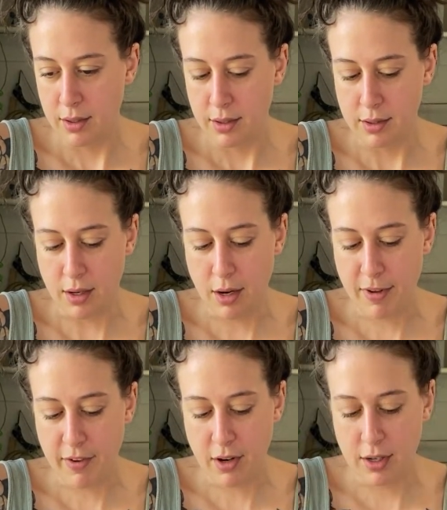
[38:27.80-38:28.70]
Sorry, I'm
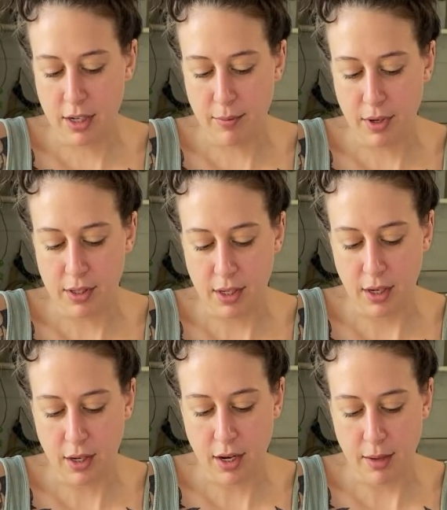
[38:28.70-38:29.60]
having a hard time pronouncing
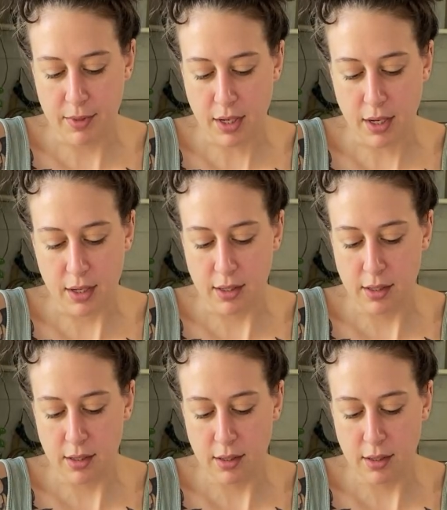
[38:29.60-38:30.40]
your names, guys.